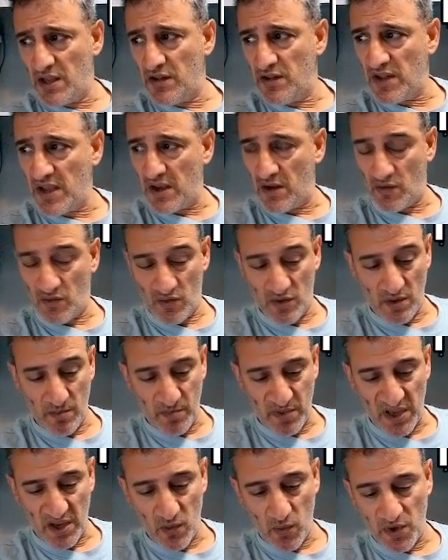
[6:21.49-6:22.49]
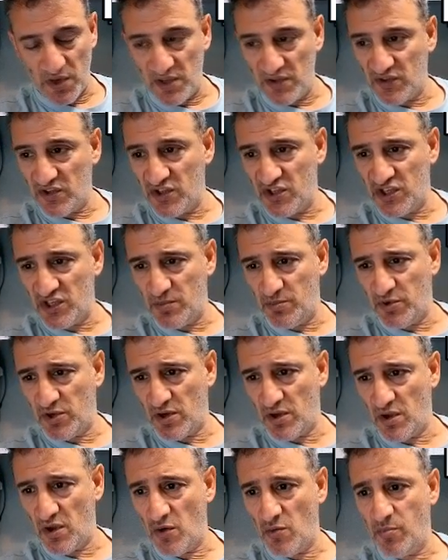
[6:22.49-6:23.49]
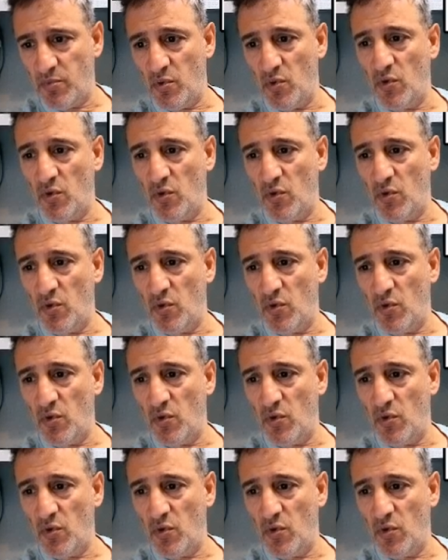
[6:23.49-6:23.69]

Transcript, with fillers: Now, a big one is the GPIO